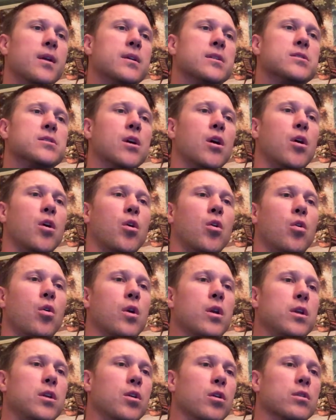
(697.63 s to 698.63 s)

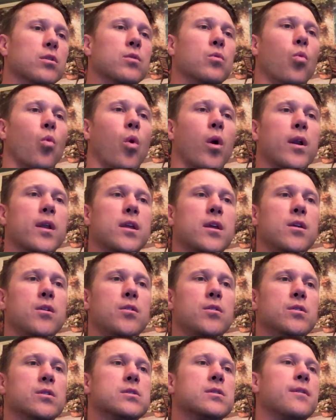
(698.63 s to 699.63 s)
So you'll want to
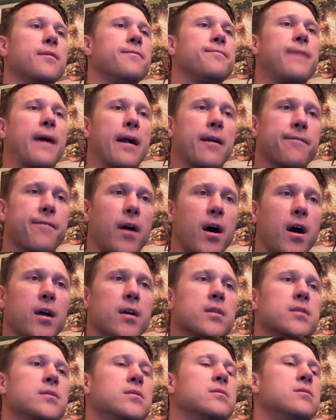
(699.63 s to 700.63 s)
use
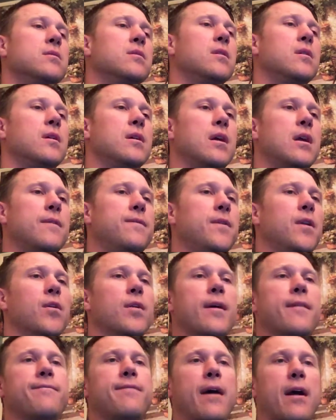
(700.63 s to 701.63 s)
Firefox. If you
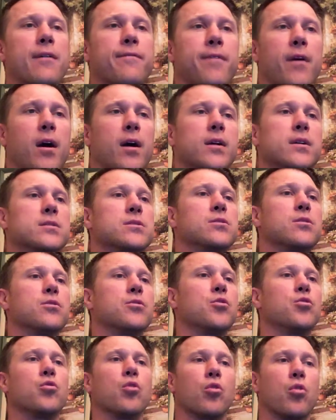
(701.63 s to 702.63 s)
don't have
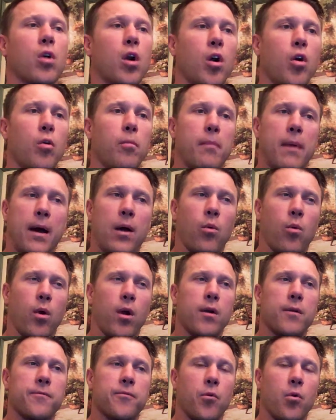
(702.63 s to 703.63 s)
Firefox, Google Chrome might
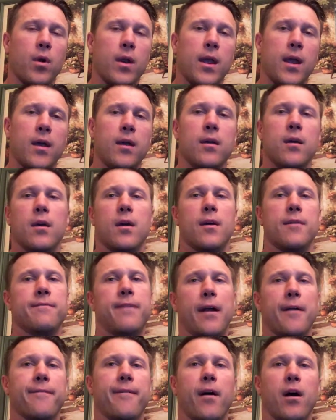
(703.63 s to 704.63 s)
work for you.
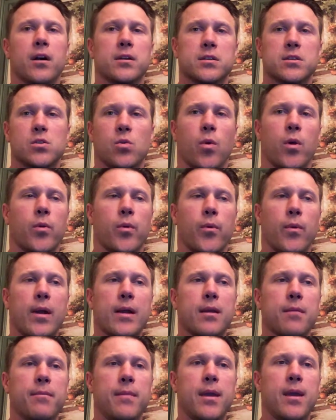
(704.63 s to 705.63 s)
Firefox is the one we
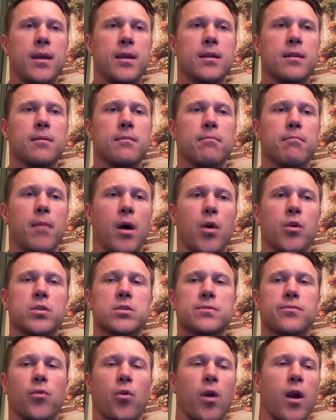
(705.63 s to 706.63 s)
recommend
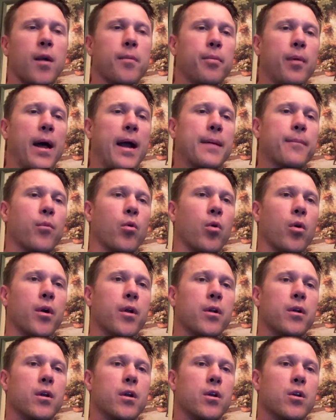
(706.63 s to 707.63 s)
most for our
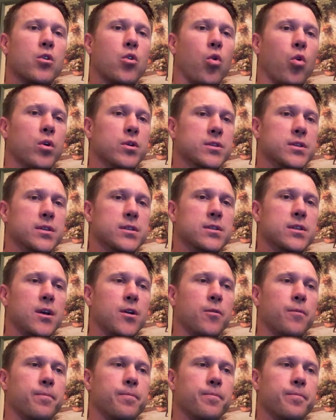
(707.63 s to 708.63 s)
Blackboard courses
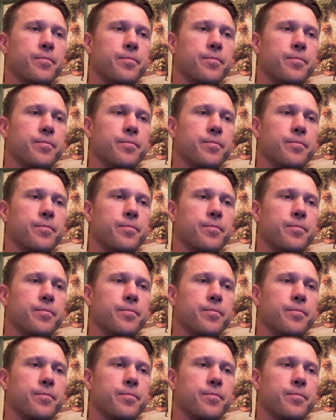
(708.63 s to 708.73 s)
though.